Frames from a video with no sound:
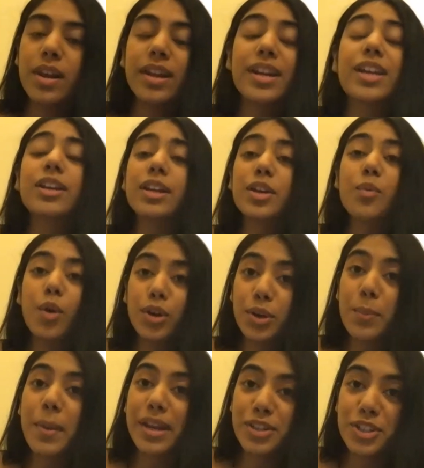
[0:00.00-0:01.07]
and I really want to
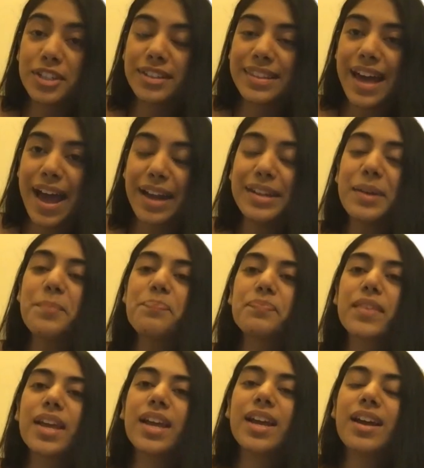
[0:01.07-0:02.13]
mention that.
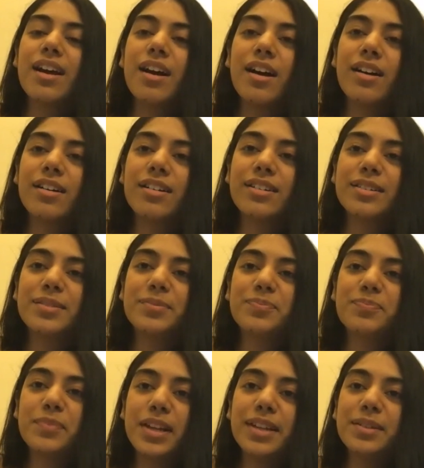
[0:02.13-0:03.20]

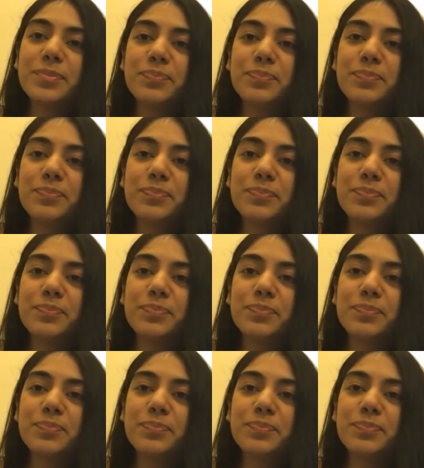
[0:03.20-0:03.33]
Palak?